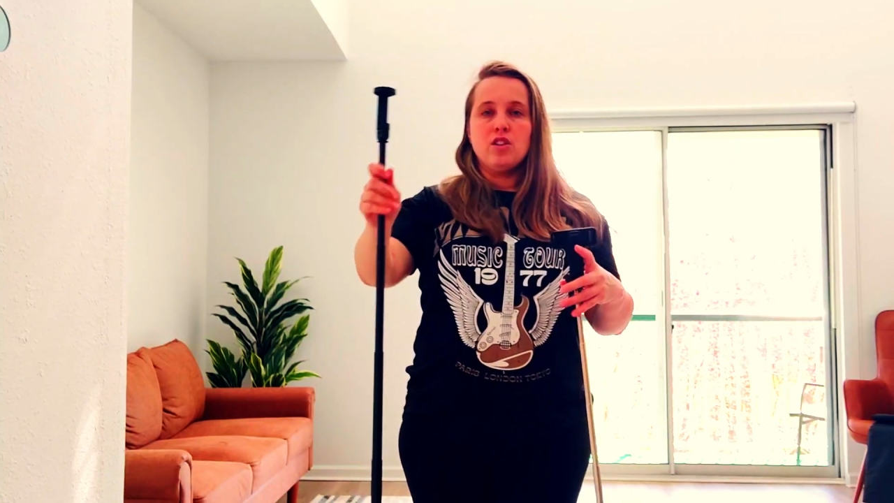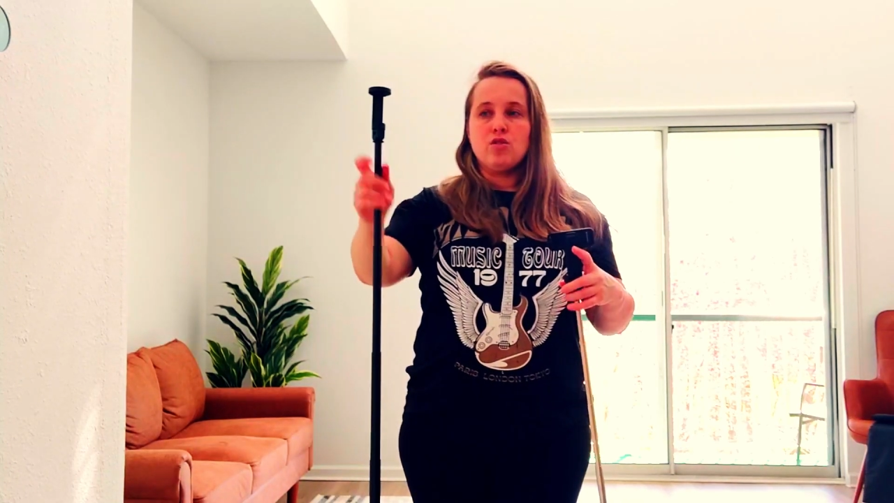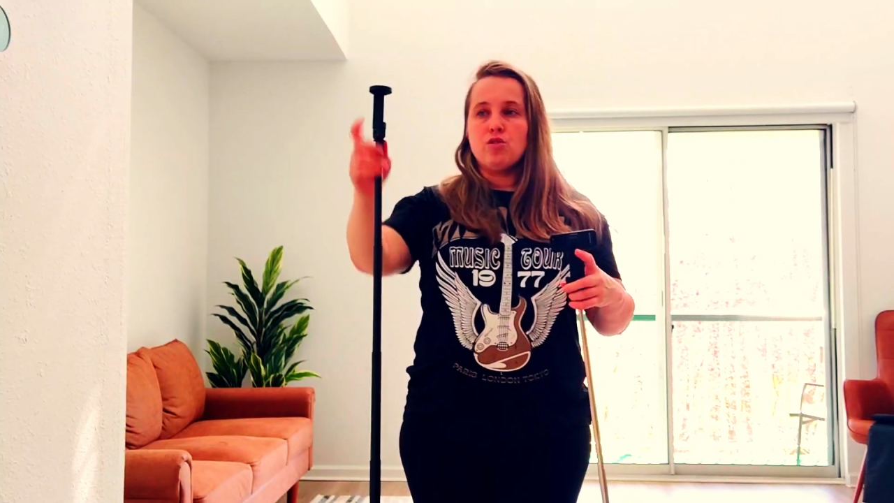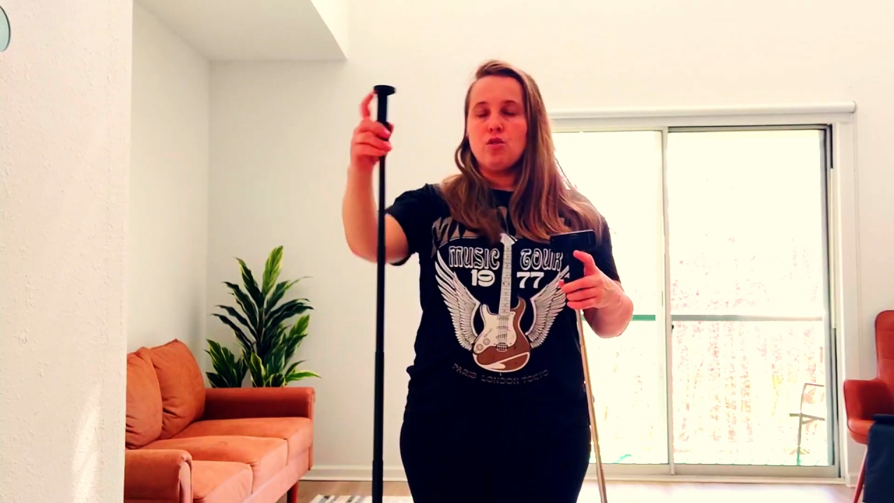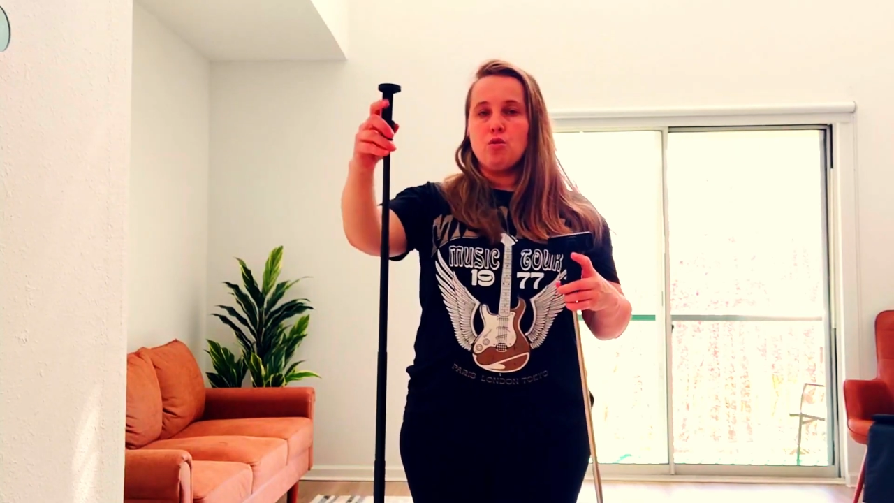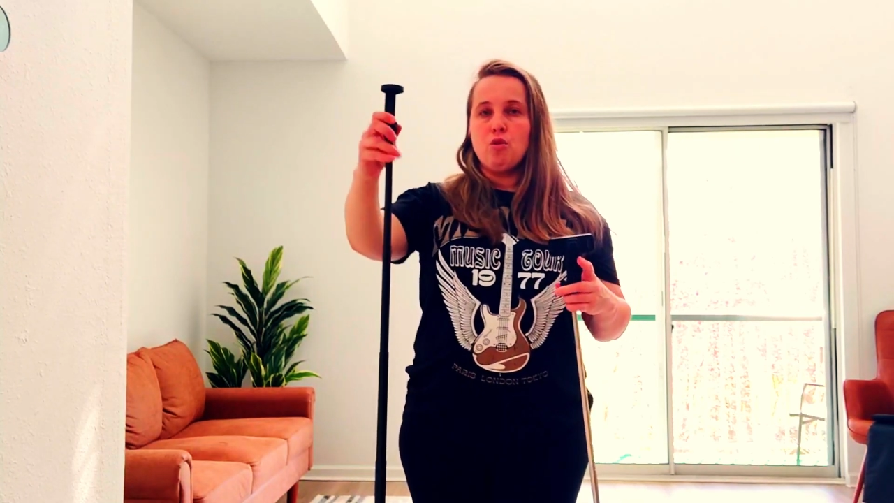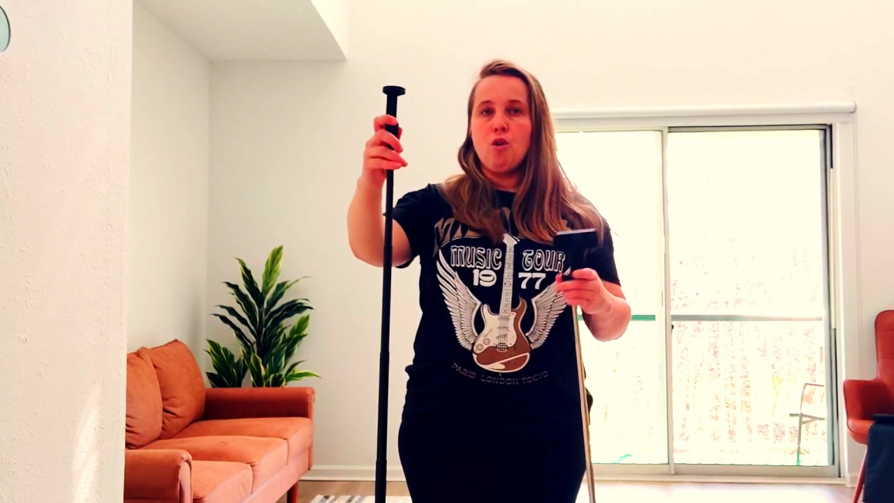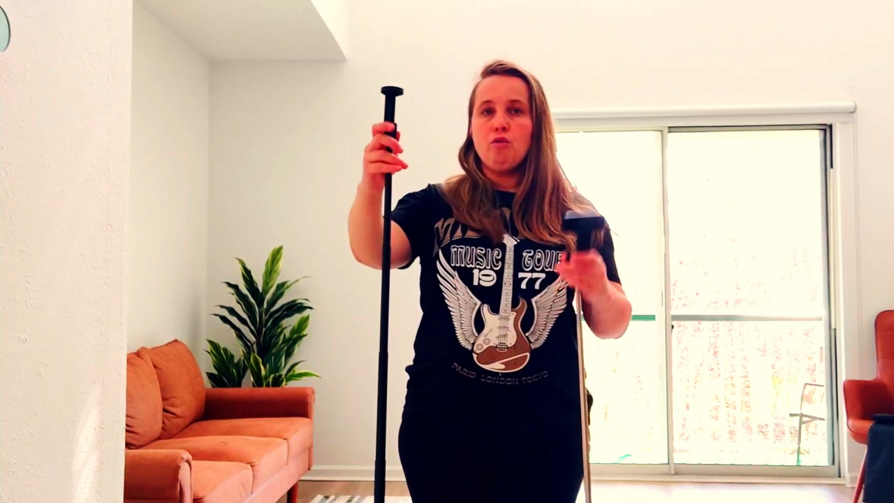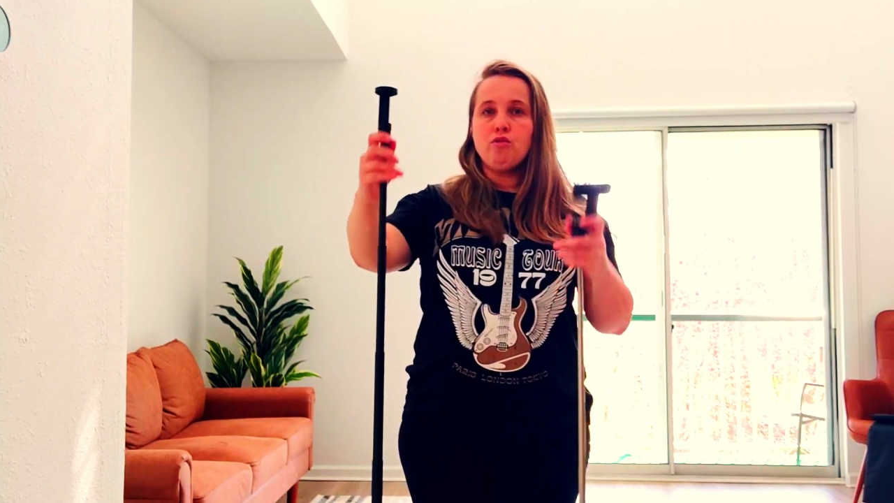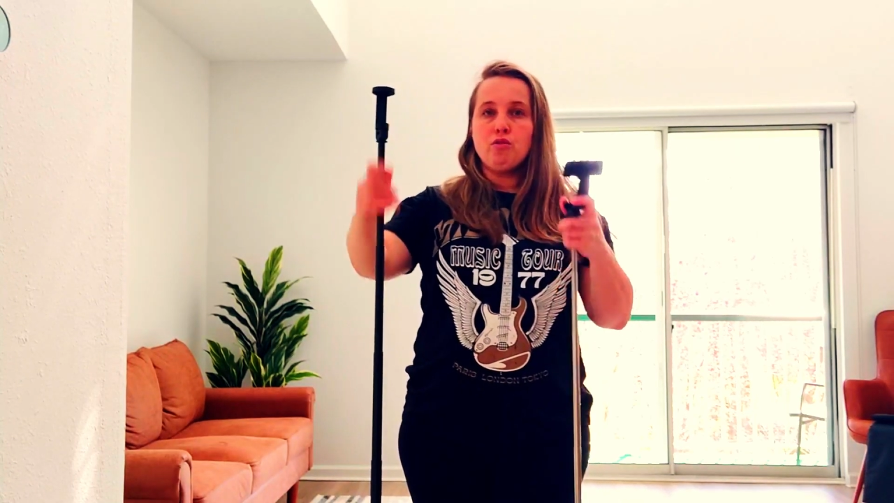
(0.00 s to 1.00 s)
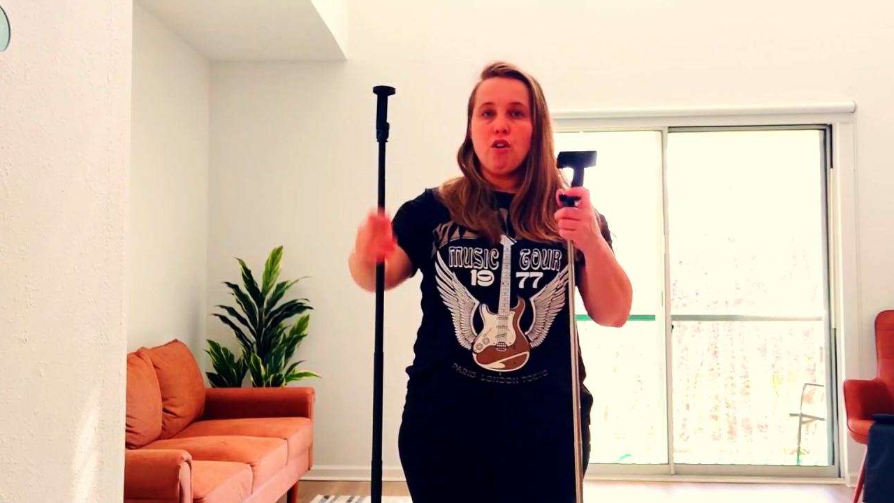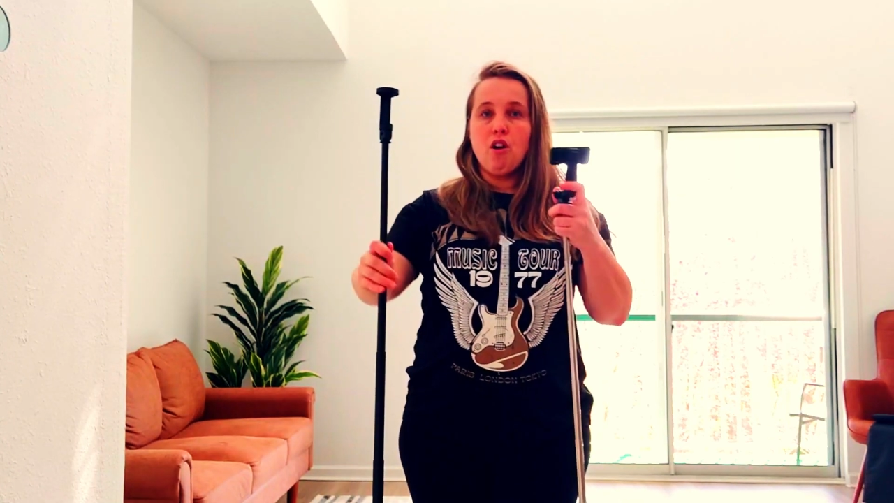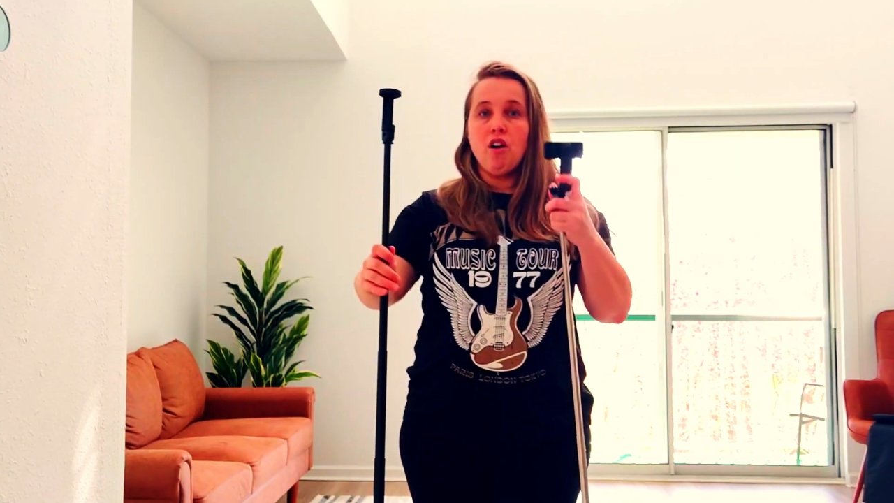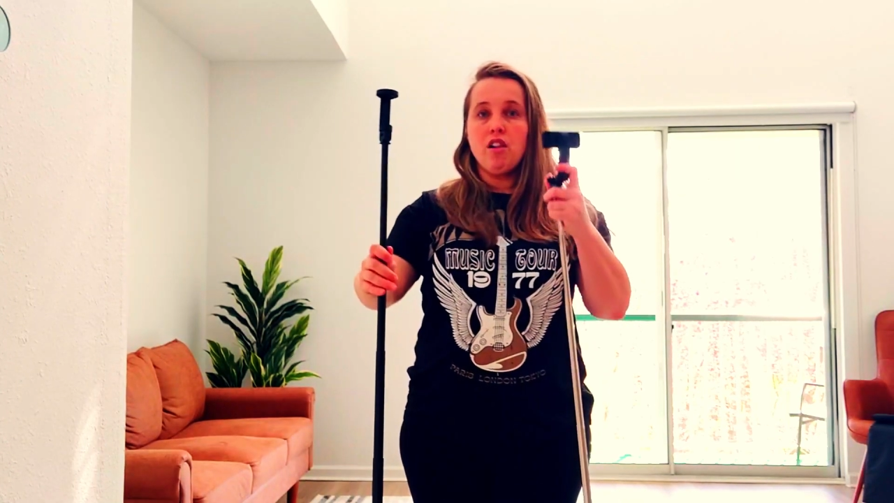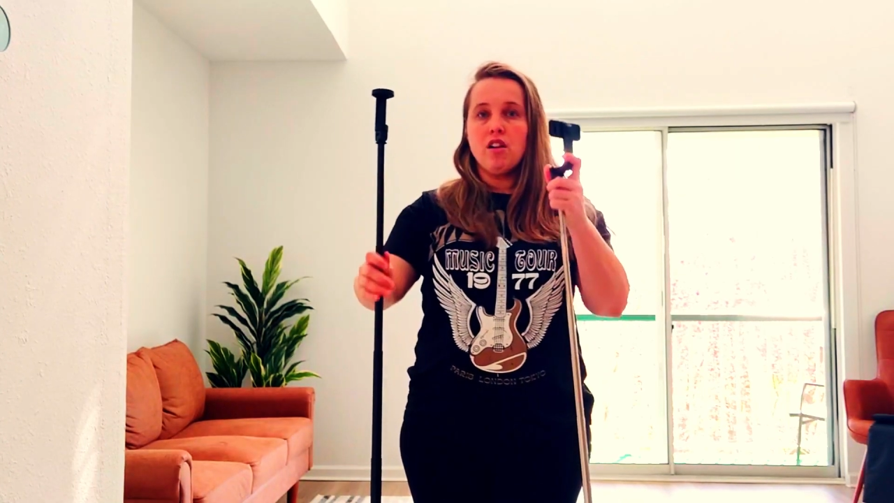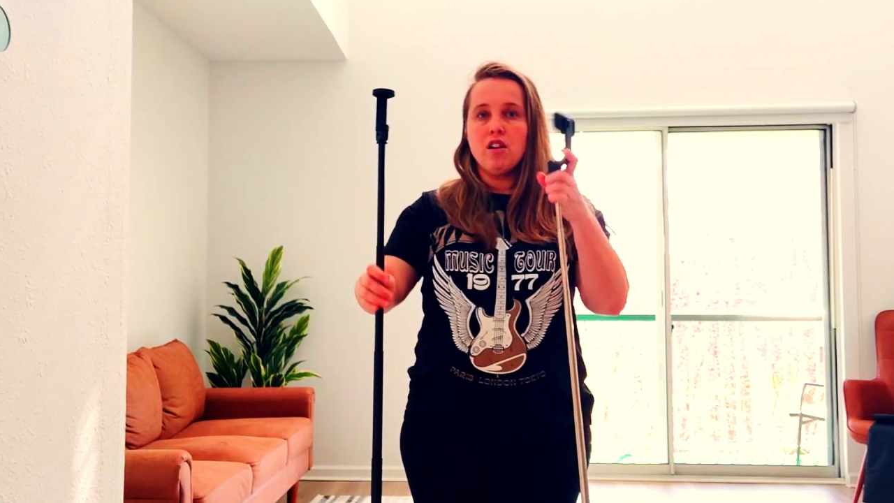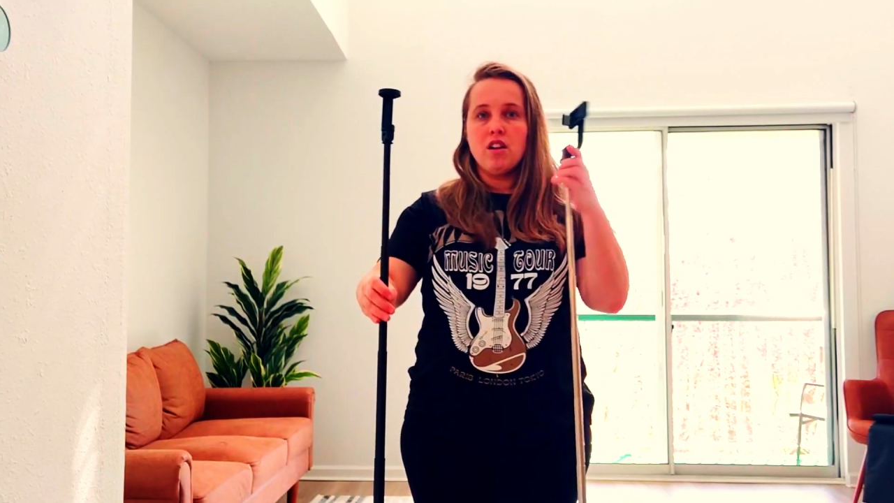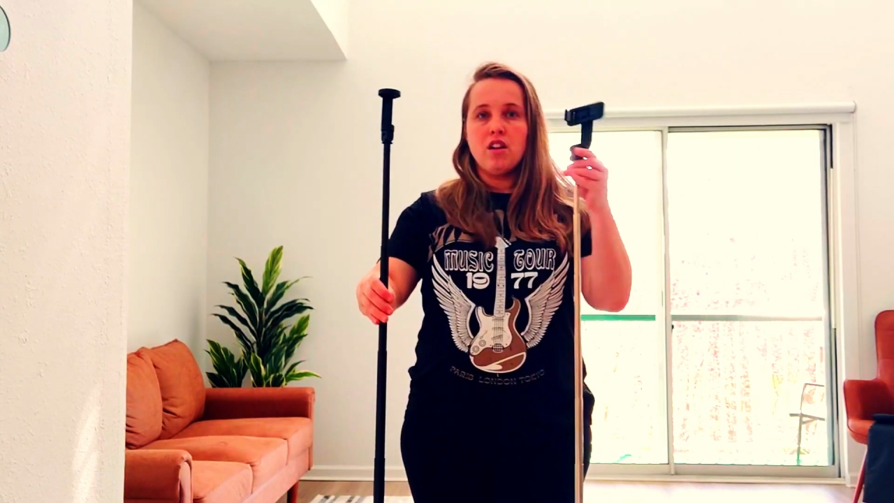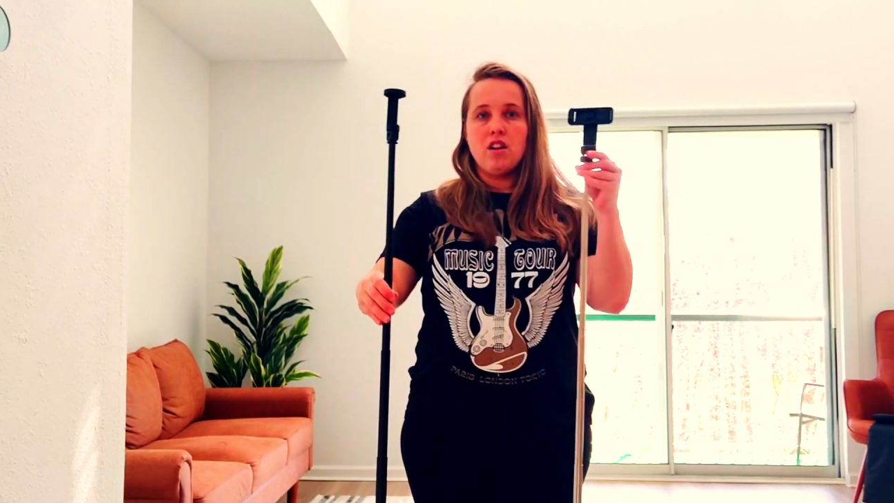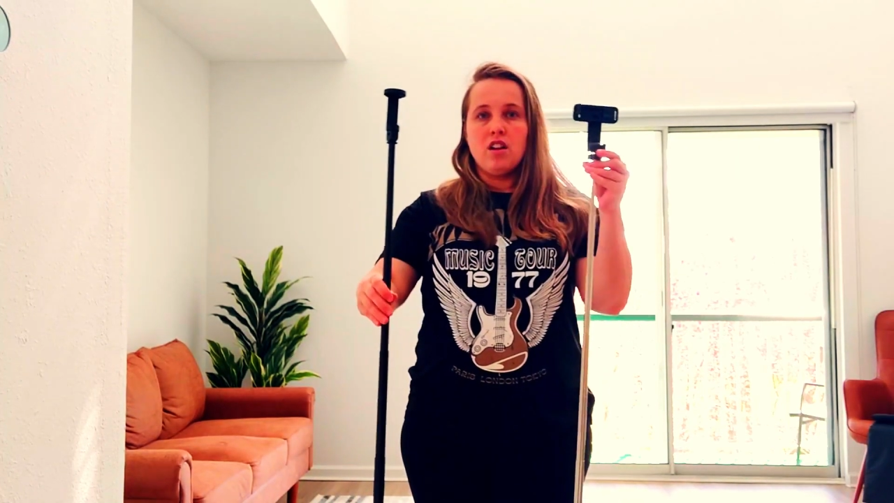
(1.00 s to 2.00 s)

So overall,